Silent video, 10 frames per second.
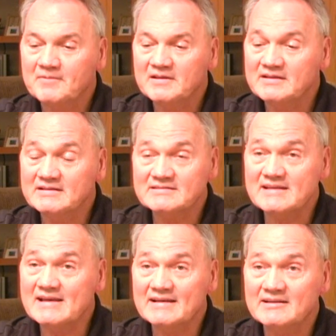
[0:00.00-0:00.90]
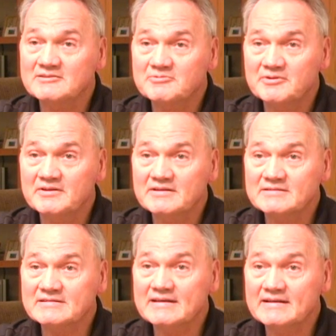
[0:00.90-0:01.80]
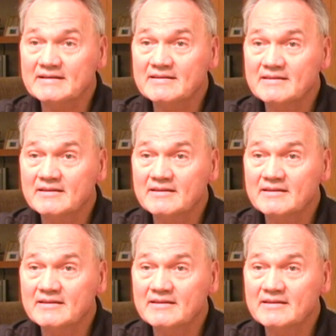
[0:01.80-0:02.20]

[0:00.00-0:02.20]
it's sad. It really is sad